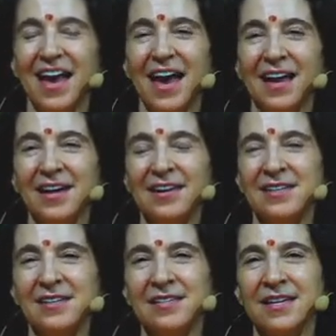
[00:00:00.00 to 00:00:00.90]

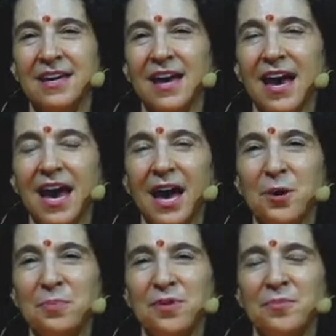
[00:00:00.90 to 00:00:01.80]
And
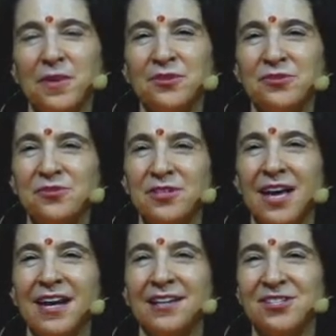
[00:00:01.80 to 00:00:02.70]
happy Menstrual
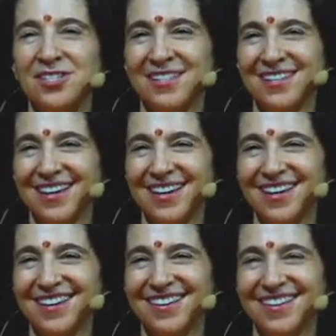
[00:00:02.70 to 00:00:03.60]

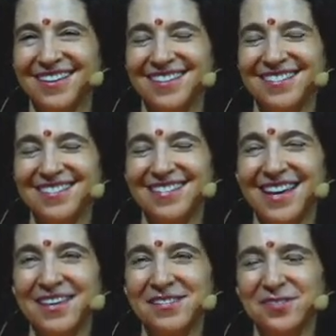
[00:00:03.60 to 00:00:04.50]
Hygiene Day.
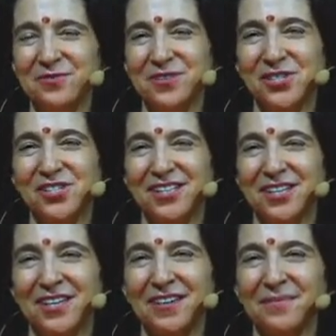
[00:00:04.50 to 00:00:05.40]
Today is
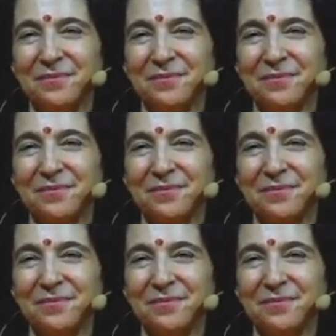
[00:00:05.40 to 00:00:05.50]
officially